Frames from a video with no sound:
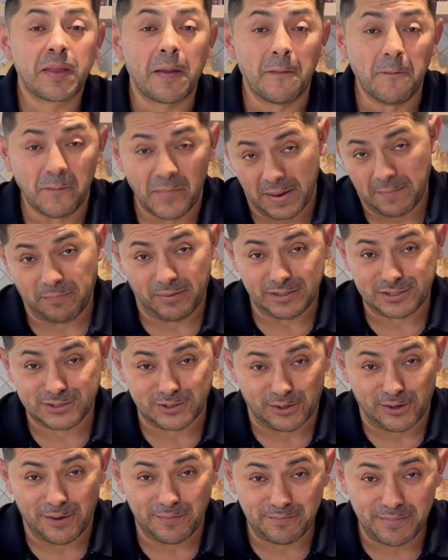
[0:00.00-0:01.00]
maple
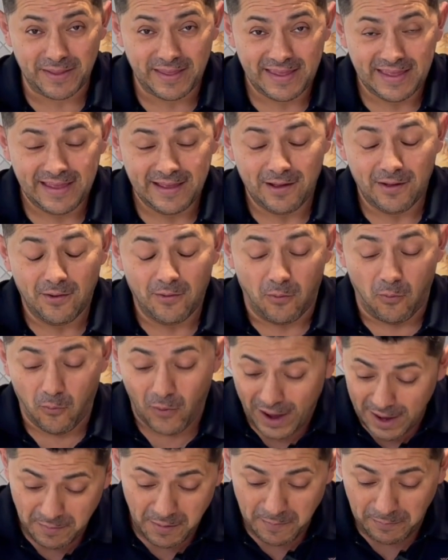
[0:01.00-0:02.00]
syrup.
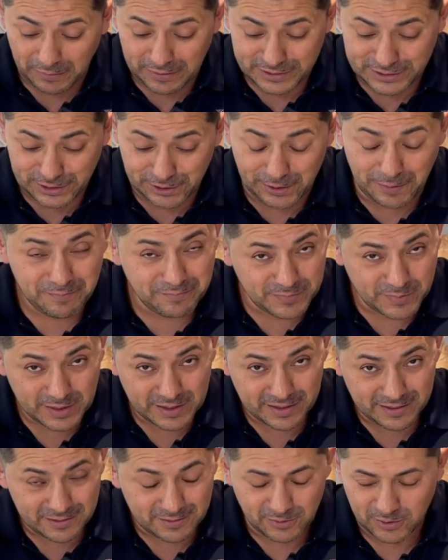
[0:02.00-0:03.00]
Why maple syrup?
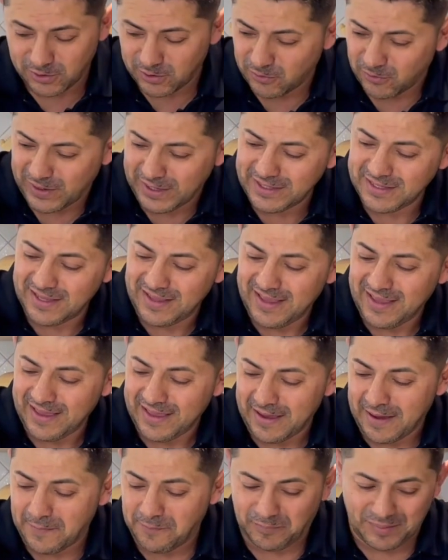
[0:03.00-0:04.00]
You wait
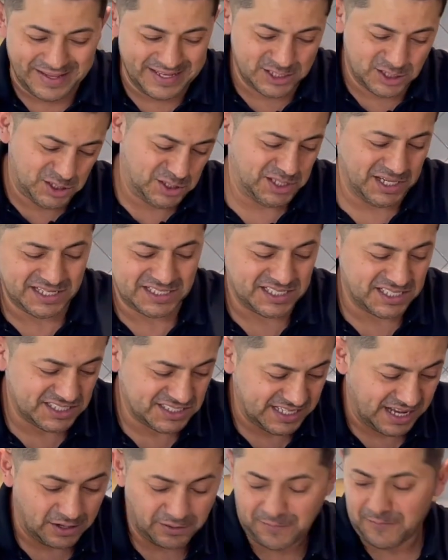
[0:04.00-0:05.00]
and please check
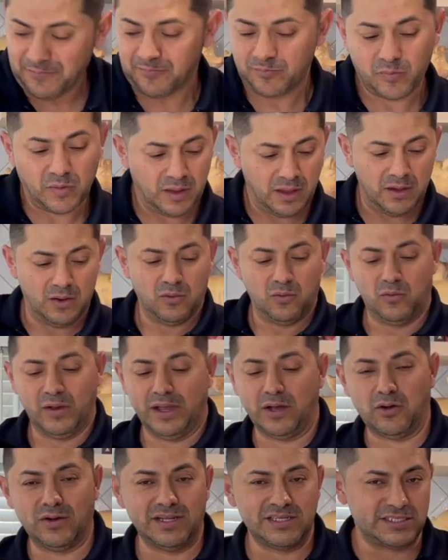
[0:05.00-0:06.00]
this out.
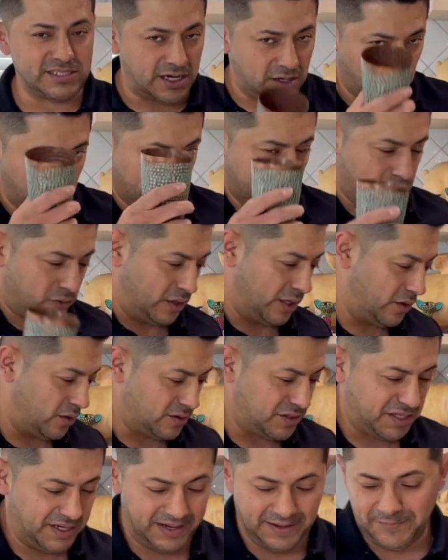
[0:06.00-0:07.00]
We're going to start with our little
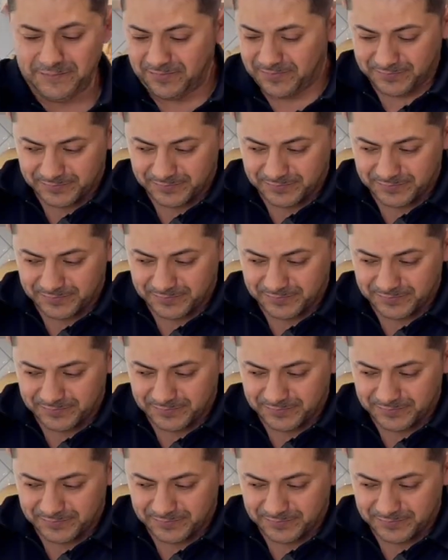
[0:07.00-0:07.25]
tin,